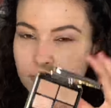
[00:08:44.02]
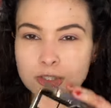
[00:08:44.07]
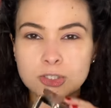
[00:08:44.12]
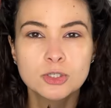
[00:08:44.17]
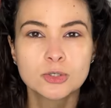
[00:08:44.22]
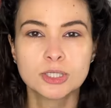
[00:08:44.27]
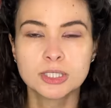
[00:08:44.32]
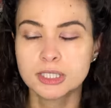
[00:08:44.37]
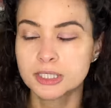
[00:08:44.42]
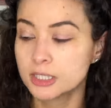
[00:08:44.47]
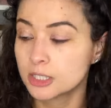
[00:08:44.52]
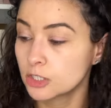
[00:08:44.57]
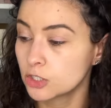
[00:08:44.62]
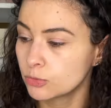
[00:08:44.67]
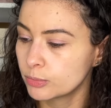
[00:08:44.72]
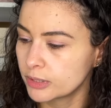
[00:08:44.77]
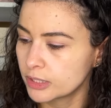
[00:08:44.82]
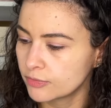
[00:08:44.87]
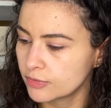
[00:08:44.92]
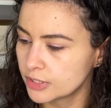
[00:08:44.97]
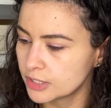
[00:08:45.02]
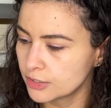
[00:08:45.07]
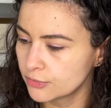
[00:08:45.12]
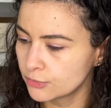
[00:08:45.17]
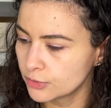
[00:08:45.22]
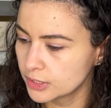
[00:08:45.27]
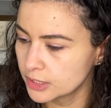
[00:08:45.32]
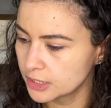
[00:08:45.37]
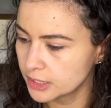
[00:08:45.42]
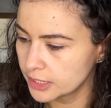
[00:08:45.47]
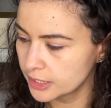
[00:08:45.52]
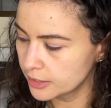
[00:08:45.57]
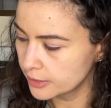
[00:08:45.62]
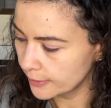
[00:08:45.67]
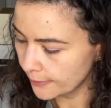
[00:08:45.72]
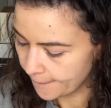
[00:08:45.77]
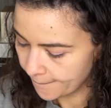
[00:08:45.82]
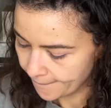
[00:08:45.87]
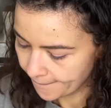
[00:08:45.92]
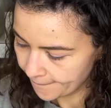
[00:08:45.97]
I'm just noticing a little bit of a difference
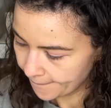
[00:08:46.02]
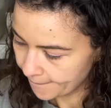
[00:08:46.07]
here.